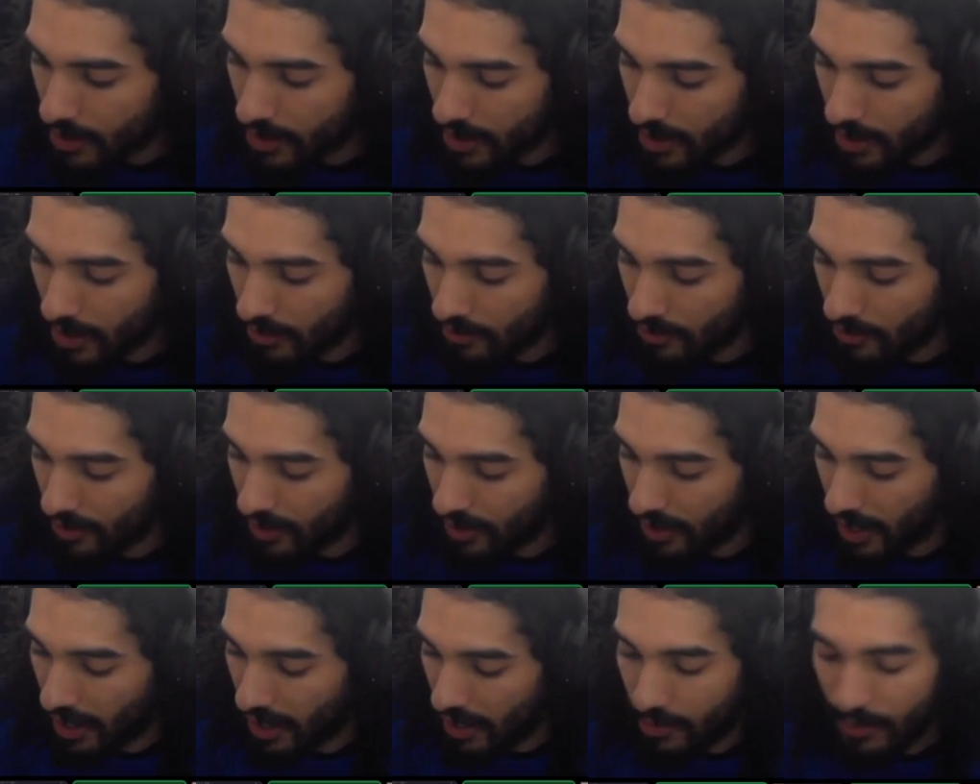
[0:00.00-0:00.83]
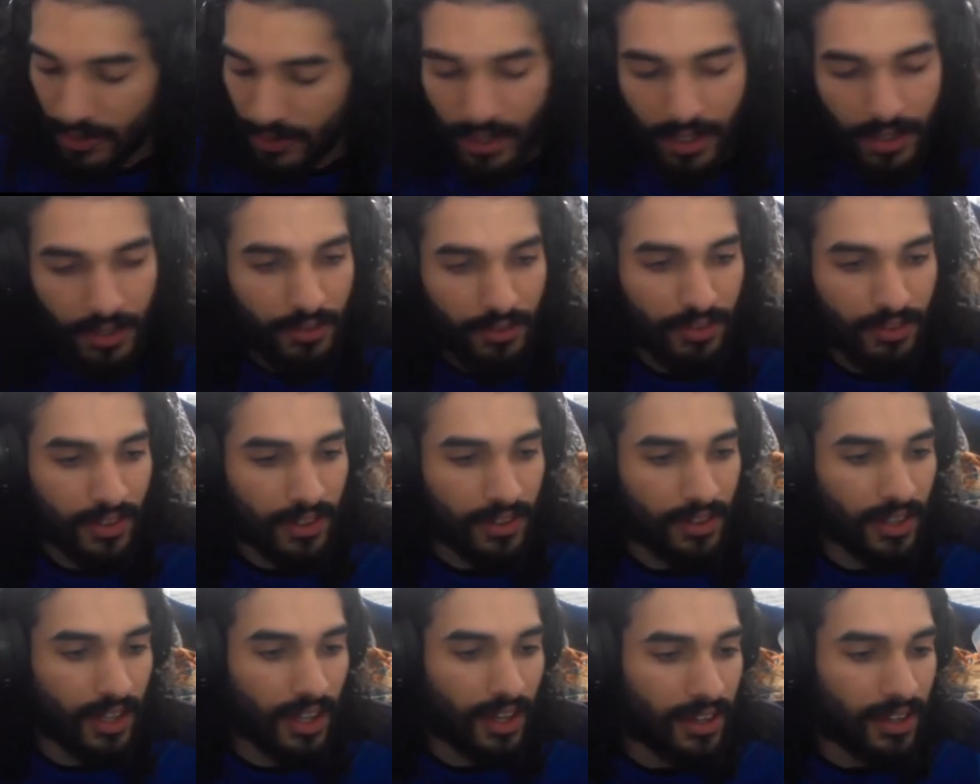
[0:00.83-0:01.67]
we're good for now. What do you
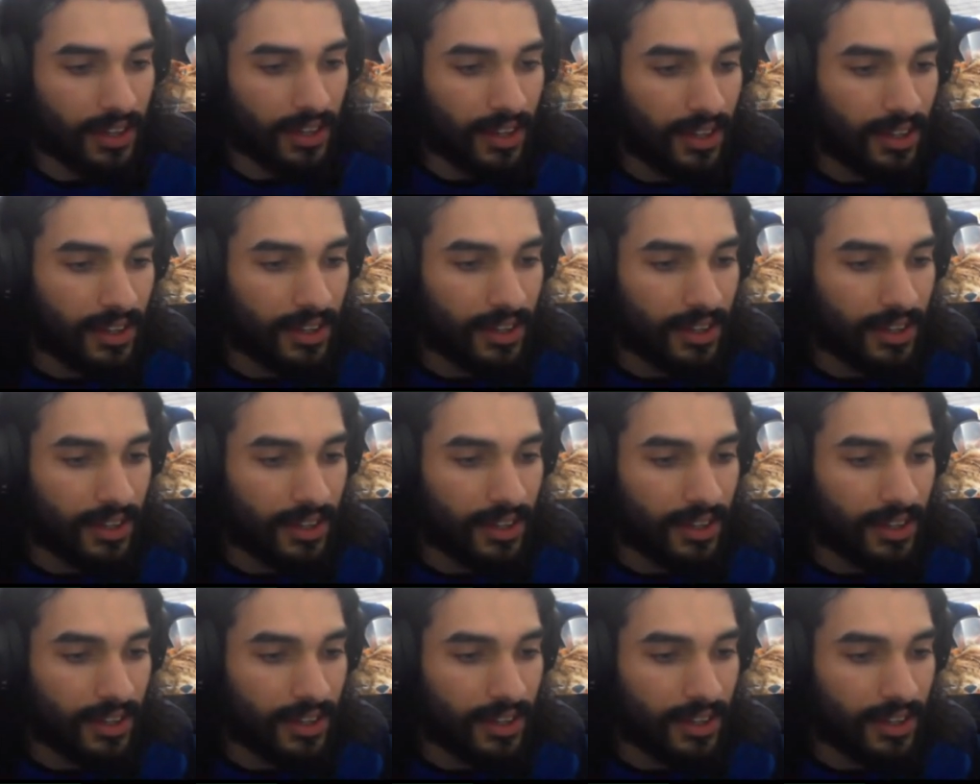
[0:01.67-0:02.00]
feel like?